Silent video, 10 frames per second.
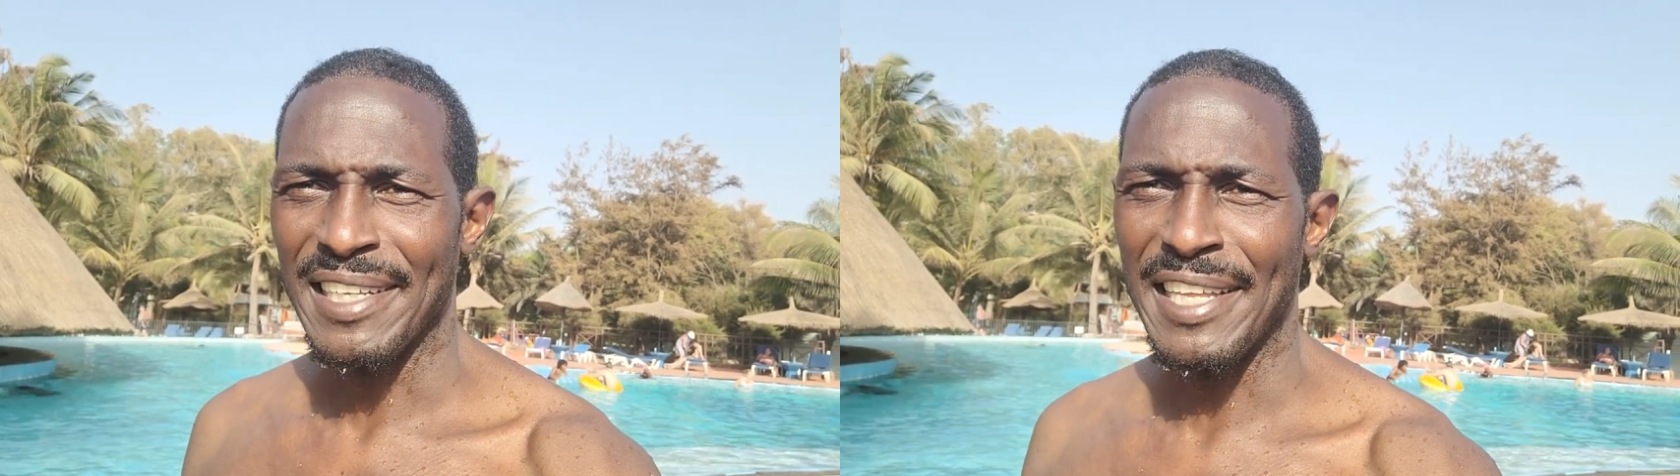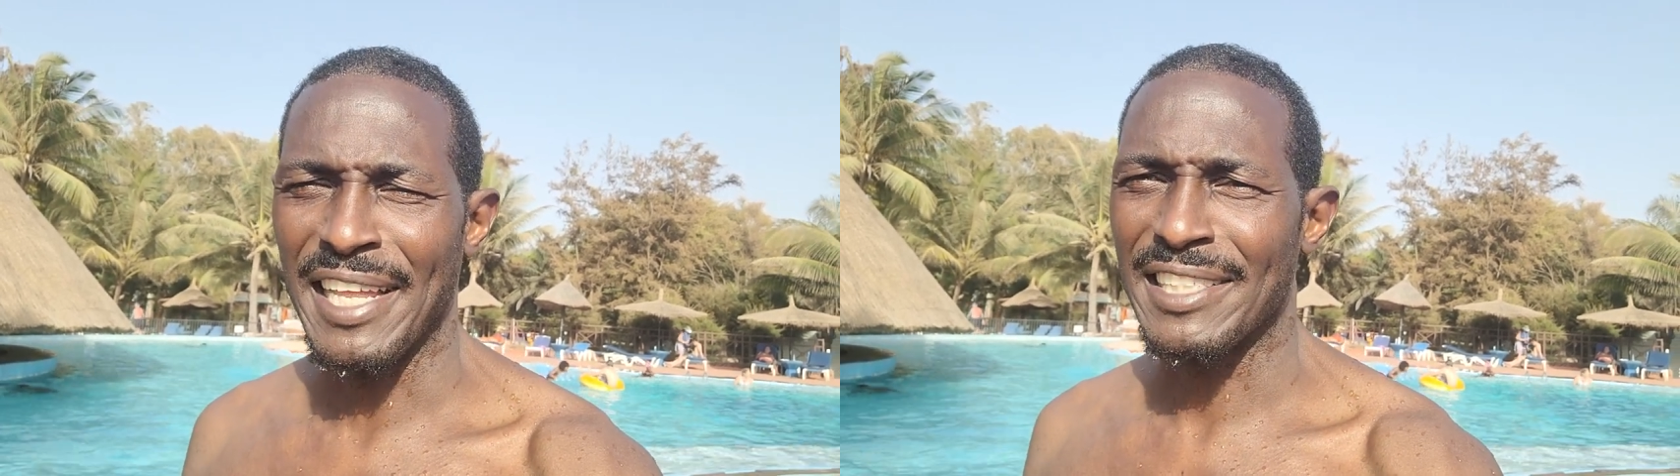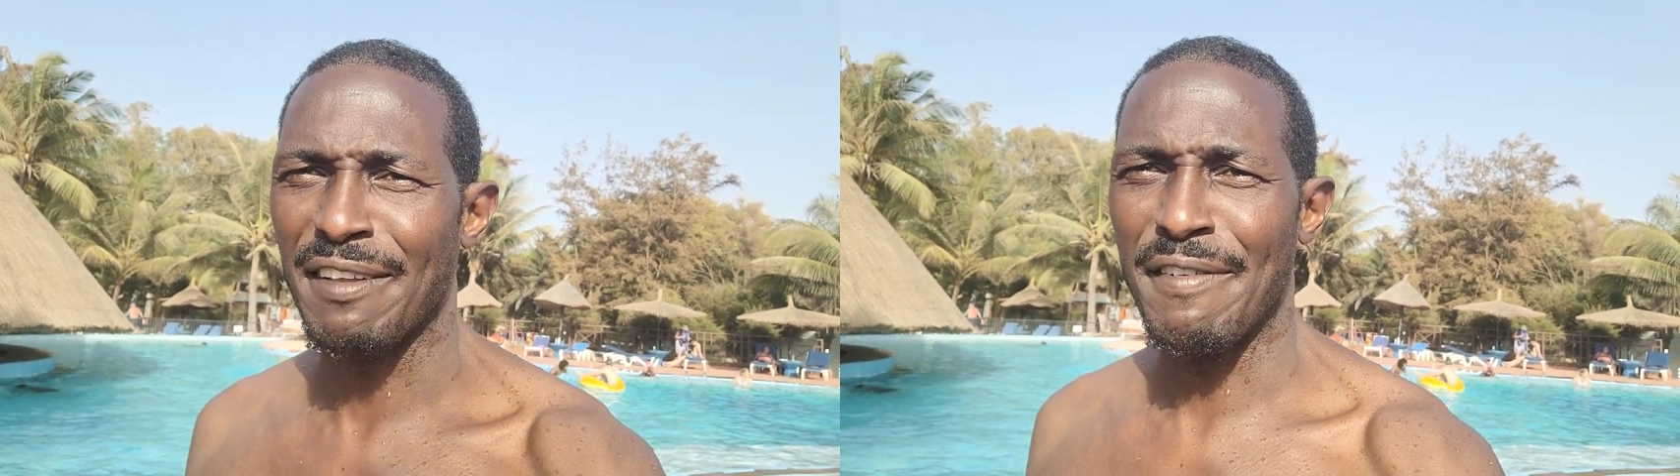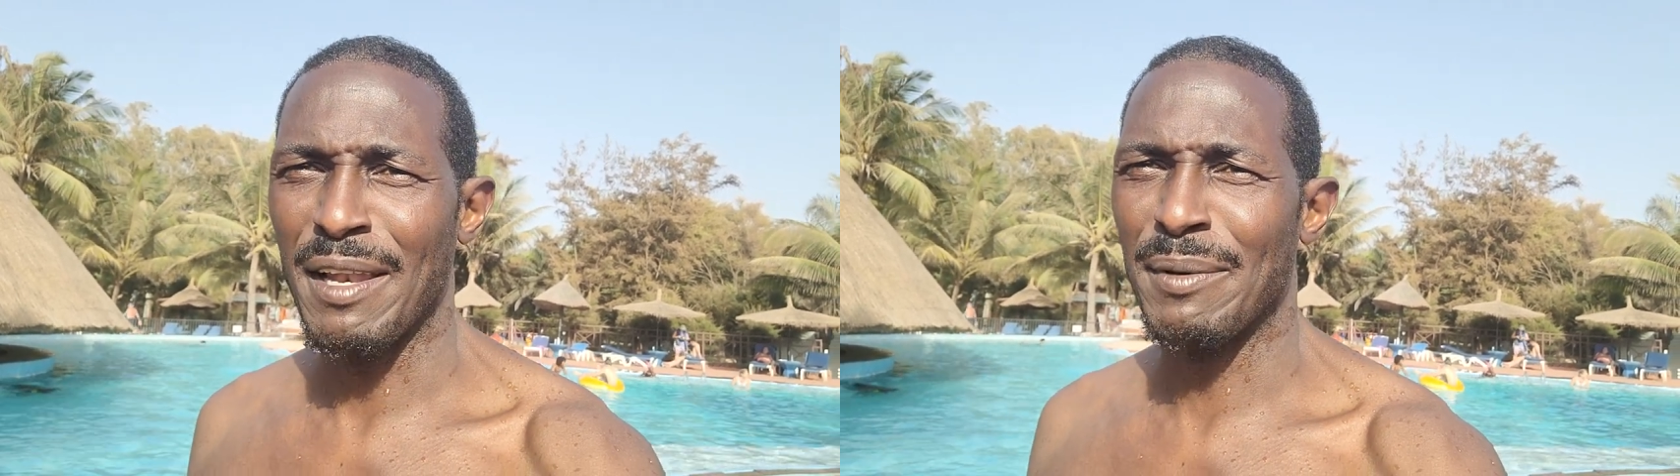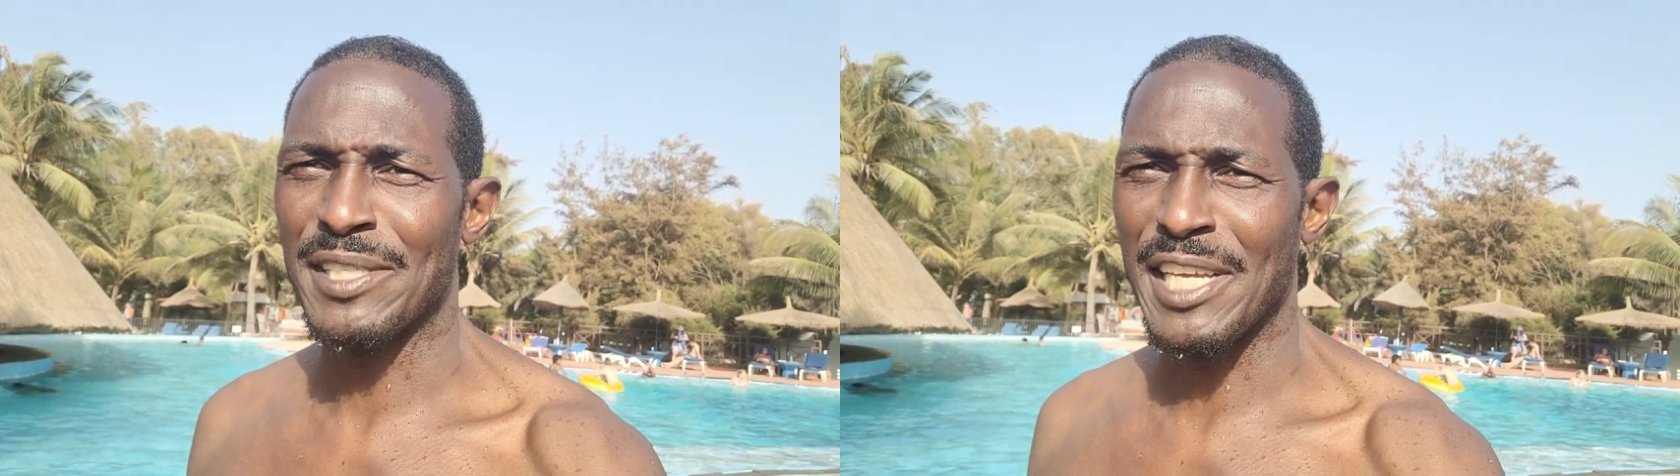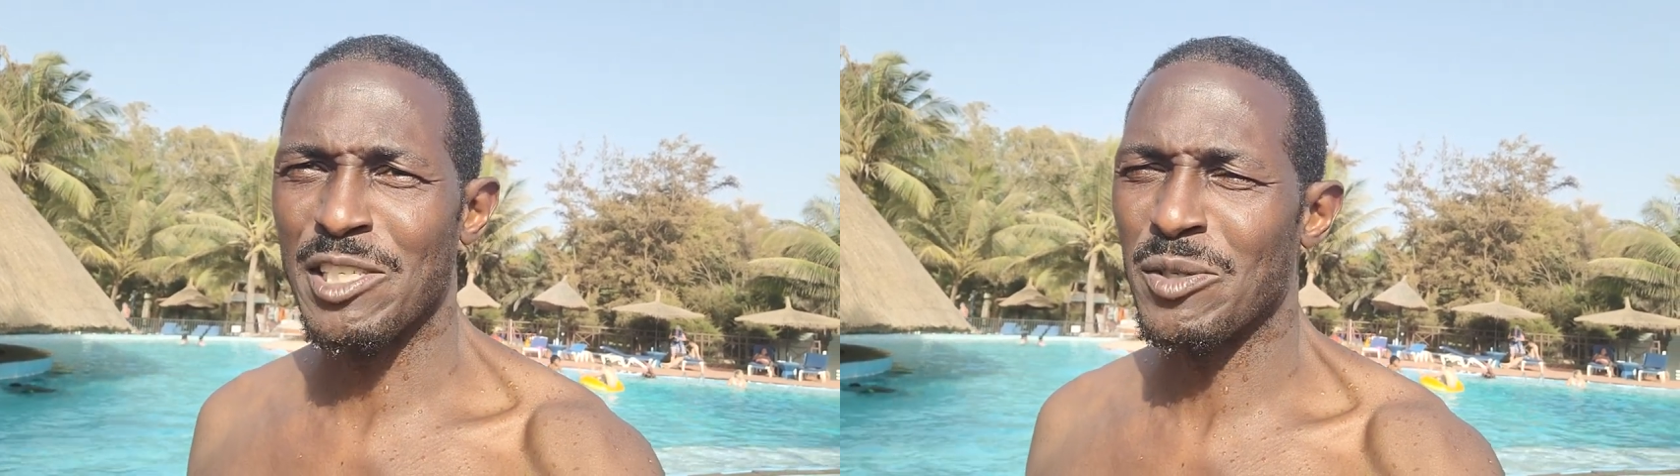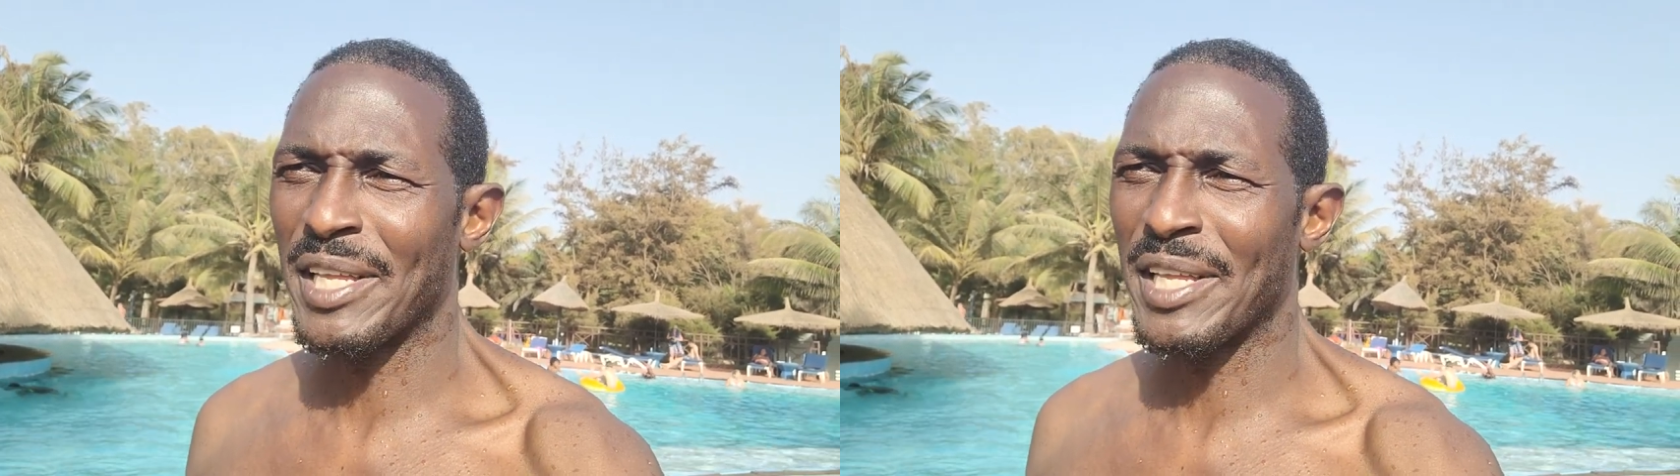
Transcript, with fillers: the next available schedule